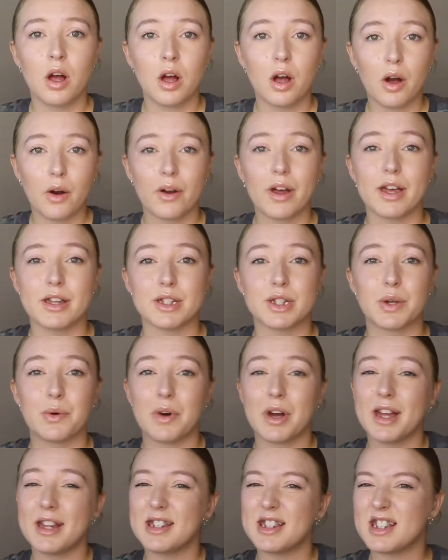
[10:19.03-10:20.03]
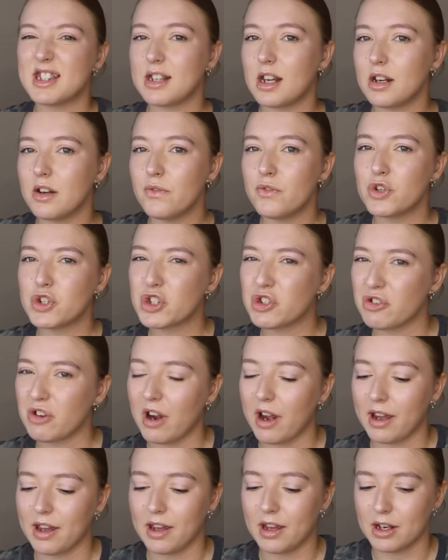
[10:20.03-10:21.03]
Okay, so instead of
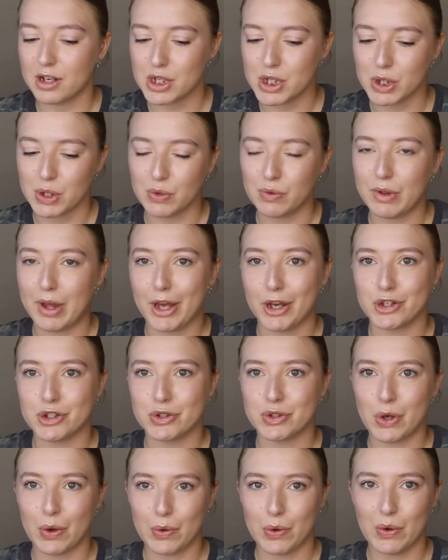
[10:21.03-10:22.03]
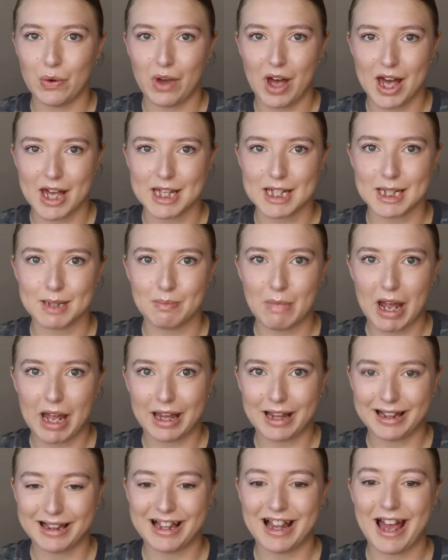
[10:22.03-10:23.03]
trying to like show you guys
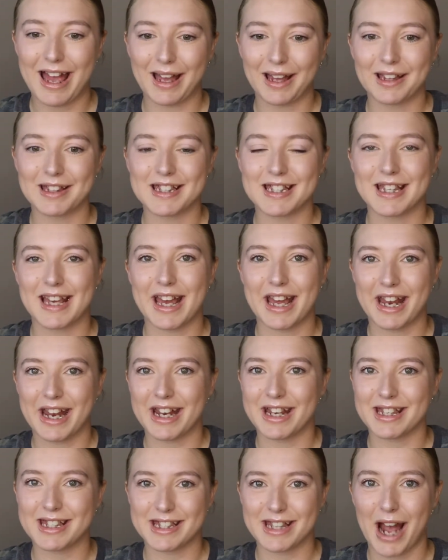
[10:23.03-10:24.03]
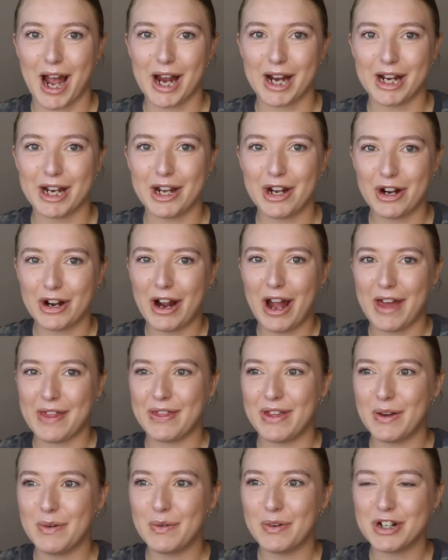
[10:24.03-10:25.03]
my legs inside here, I
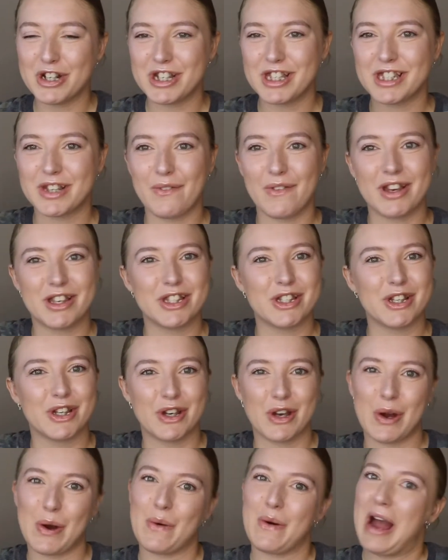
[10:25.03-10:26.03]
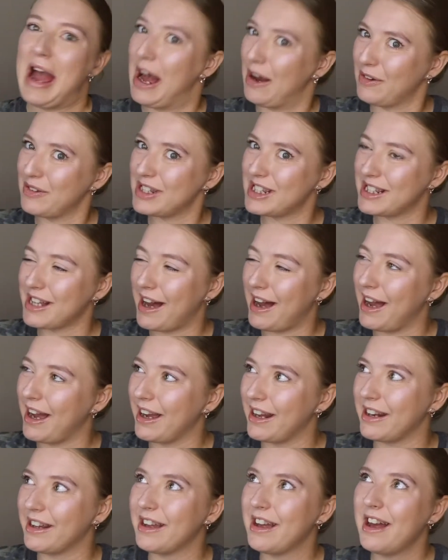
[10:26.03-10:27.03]
think we're just going to go
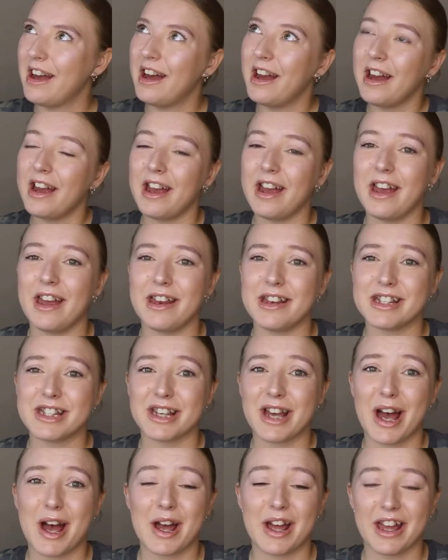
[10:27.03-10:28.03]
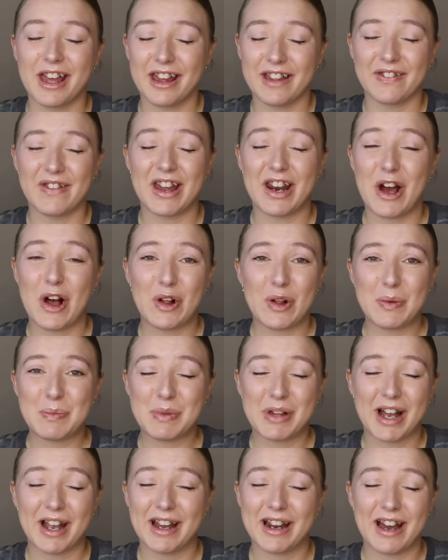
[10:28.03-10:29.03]
outside and then I'll
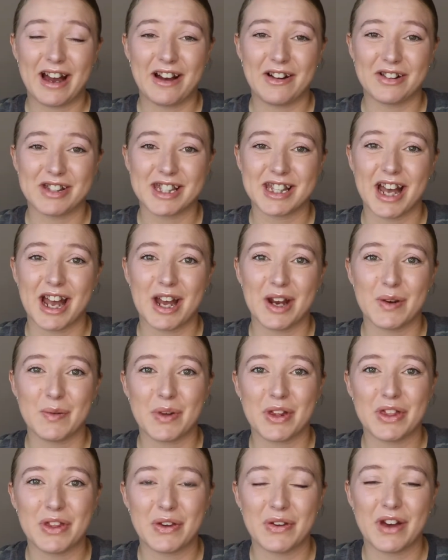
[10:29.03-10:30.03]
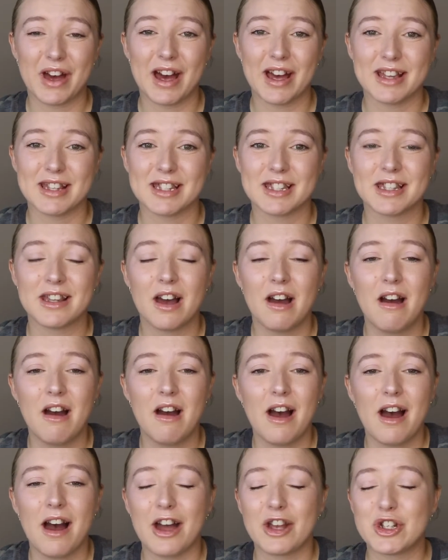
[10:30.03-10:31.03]
apply it outside with you guys,
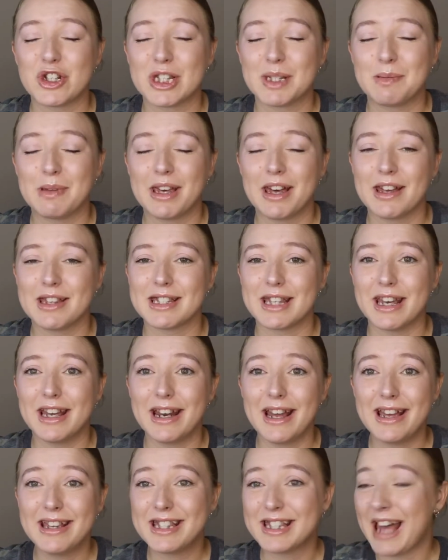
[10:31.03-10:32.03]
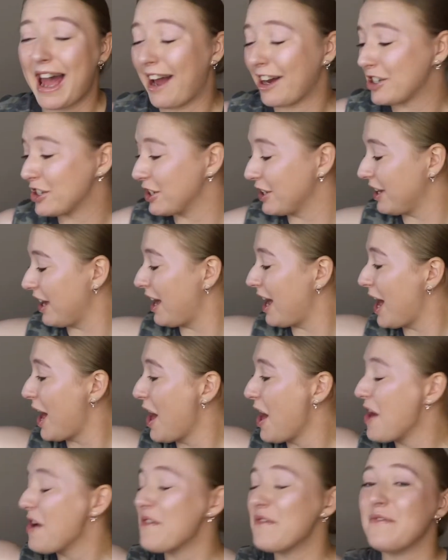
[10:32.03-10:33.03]
just because it is actually
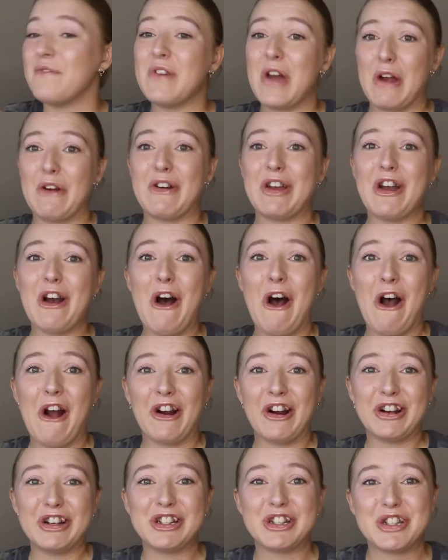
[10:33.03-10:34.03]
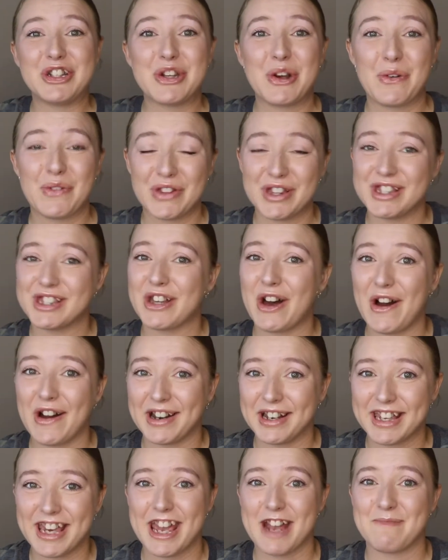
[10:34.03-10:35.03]
very hard to show this
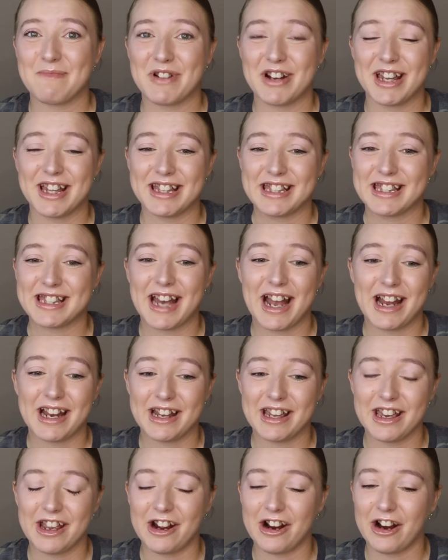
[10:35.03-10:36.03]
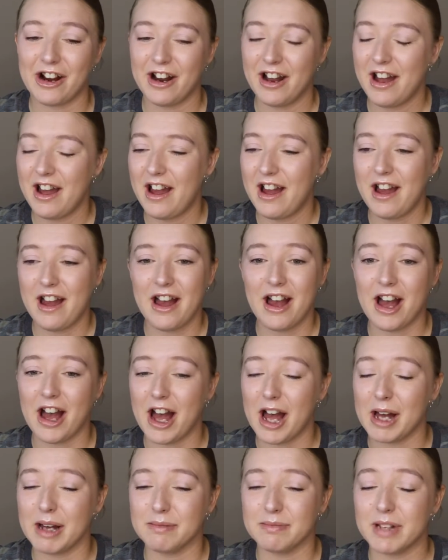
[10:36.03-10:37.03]
on camera inside here.
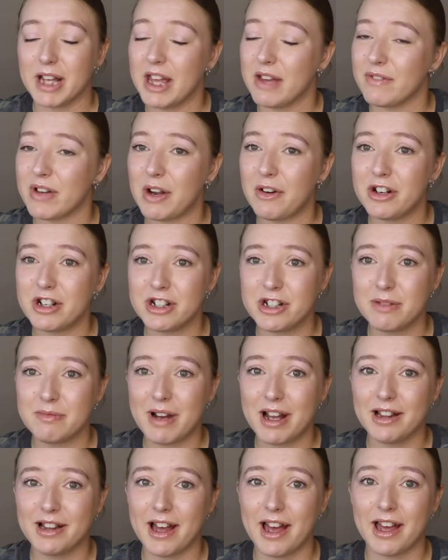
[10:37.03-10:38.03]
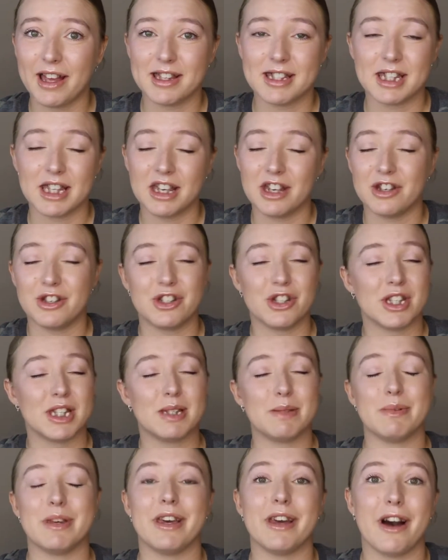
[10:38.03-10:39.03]
If I were to do my legs, it'd
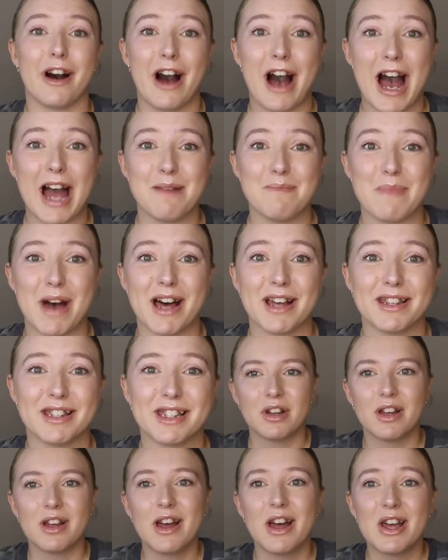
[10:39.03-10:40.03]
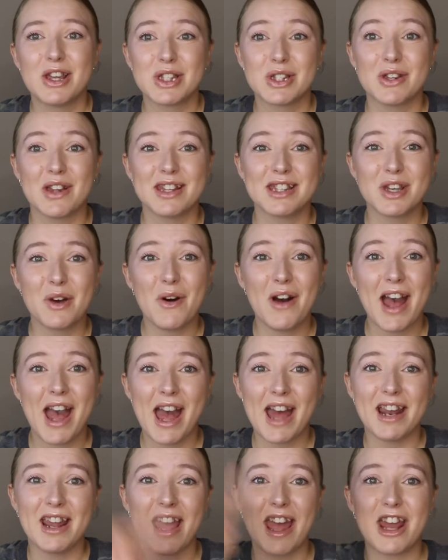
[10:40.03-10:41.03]
just be a hot mess. So let's go
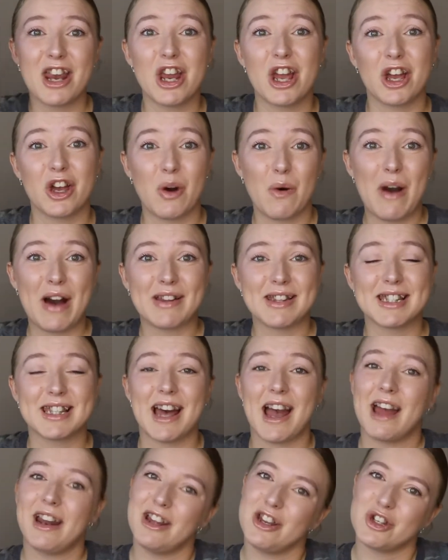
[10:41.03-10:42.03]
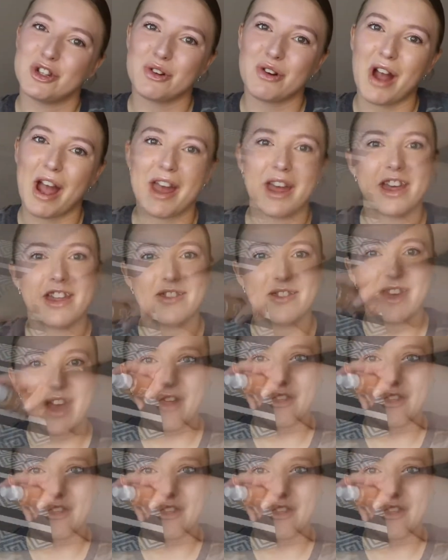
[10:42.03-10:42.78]
ahead and go outside and try the